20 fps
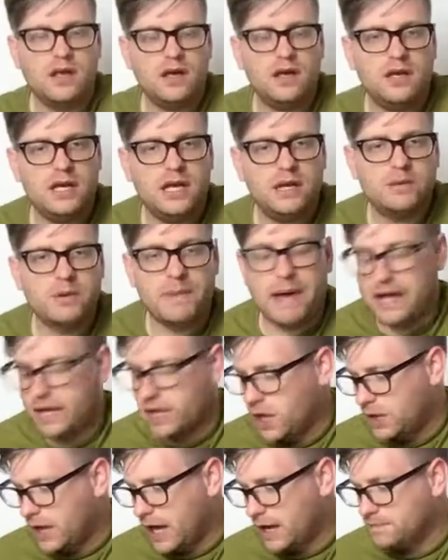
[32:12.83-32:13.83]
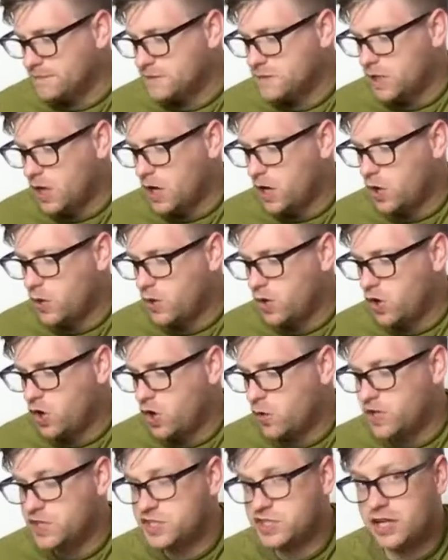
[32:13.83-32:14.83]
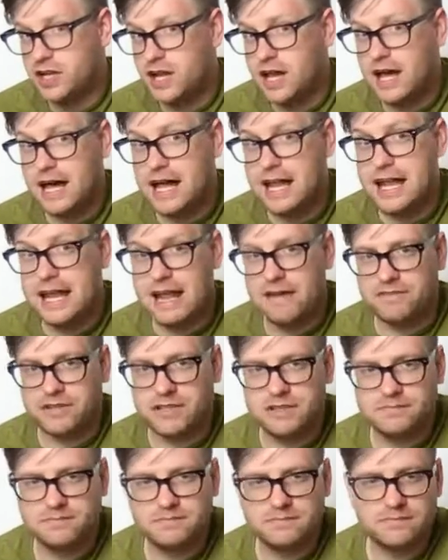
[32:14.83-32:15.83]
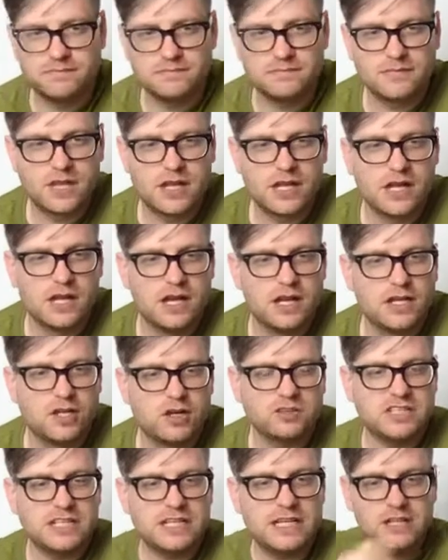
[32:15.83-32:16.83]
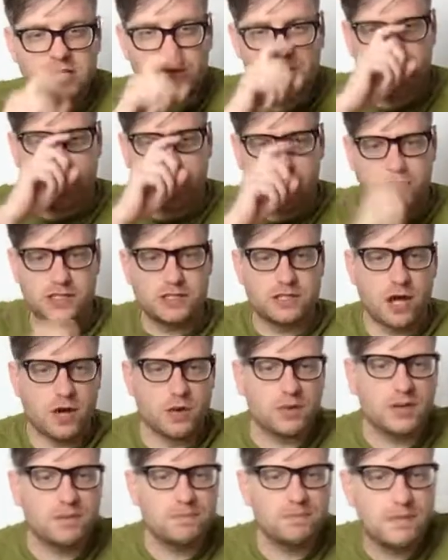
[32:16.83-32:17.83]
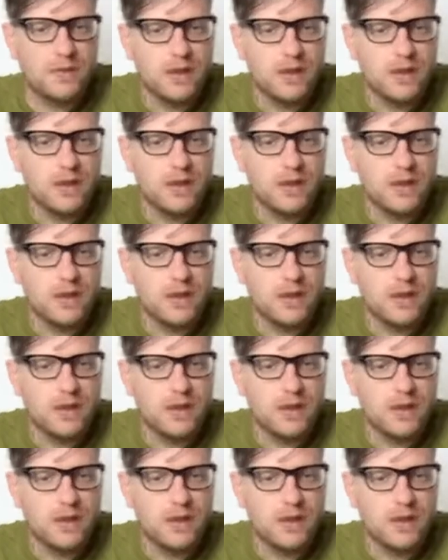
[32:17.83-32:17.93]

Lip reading: And we're back. Okay, so question 11. Not including Stoke.